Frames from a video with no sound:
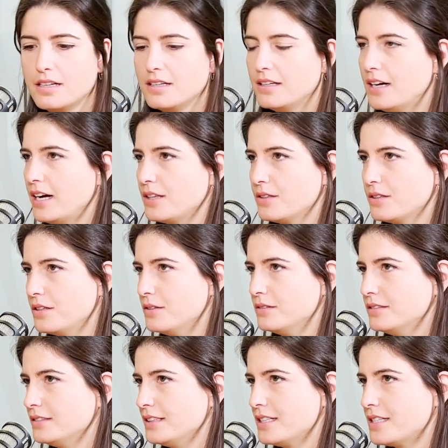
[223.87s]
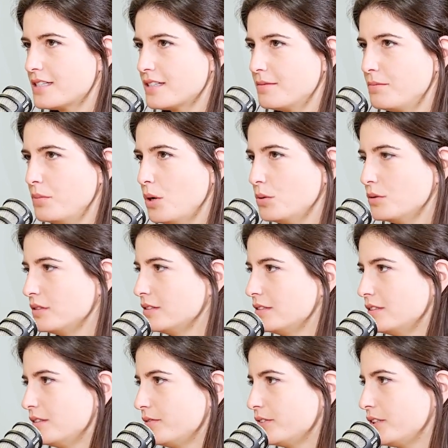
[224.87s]
I don't know. It's the bone
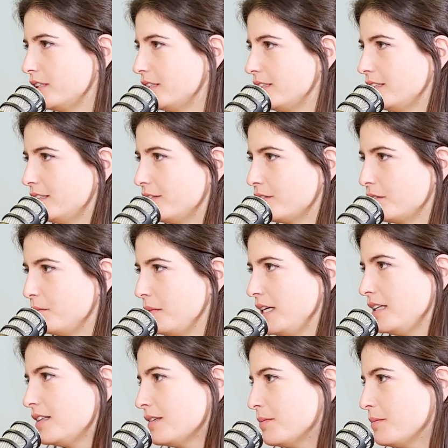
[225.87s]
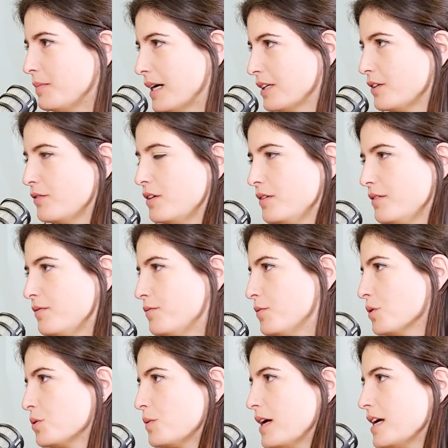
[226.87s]
of the meat, part of the
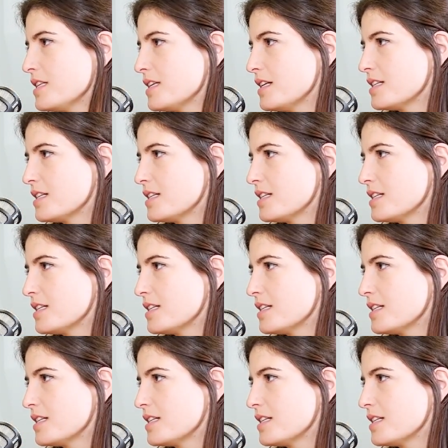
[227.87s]
food waste.